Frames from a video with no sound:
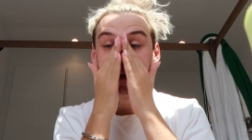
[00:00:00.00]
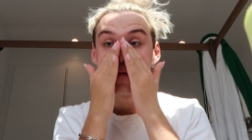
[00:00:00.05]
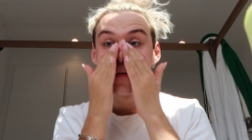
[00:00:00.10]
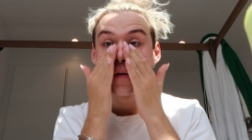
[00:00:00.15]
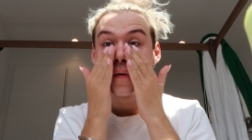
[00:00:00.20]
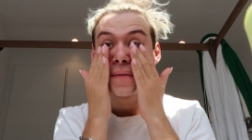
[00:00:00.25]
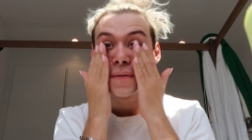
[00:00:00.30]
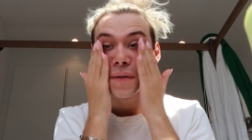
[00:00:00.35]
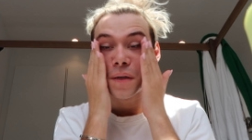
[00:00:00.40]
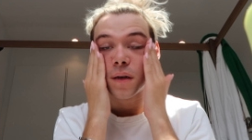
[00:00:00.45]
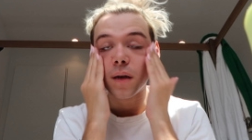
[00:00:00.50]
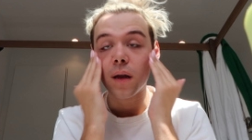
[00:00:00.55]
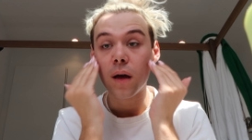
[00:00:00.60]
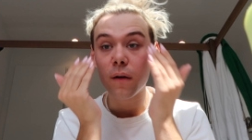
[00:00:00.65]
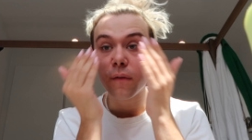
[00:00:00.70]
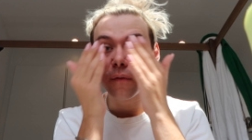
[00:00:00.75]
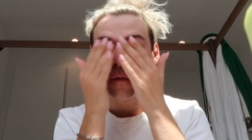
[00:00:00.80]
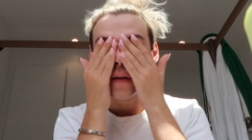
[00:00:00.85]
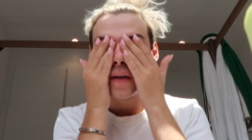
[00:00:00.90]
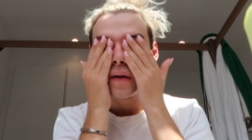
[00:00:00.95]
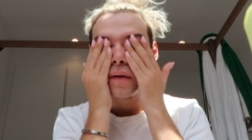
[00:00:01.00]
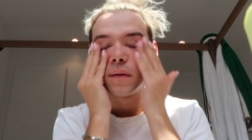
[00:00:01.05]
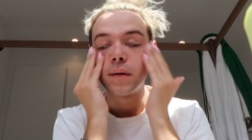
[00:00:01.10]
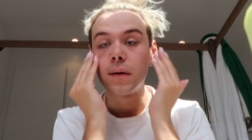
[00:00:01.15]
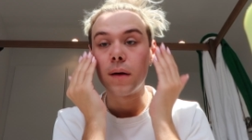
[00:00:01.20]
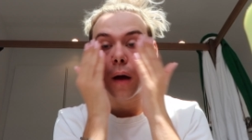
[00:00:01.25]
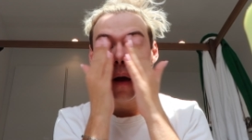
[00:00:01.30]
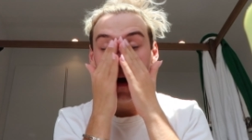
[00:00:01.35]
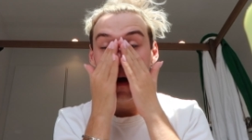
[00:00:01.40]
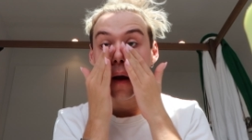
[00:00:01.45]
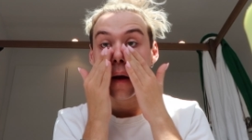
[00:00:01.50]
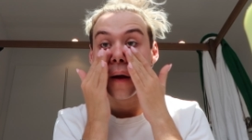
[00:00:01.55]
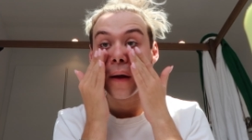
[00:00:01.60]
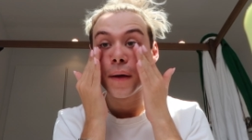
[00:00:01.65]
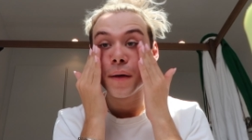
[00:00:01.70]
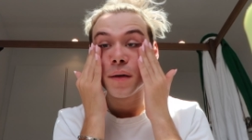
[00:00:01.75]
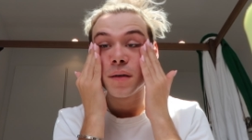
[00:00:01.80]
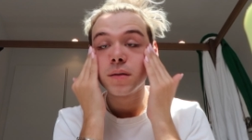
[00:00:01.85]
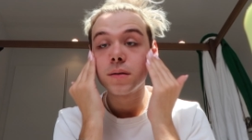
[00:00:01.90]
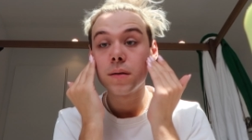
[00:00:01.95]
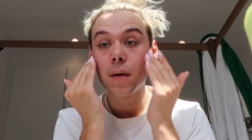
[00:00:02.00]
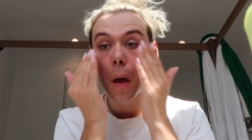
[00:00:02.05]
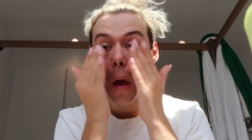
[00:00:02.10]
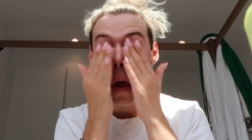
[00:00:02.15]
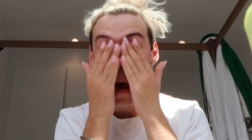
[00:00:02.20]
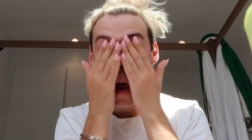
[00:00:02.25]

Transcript: feels lovely on the eyes.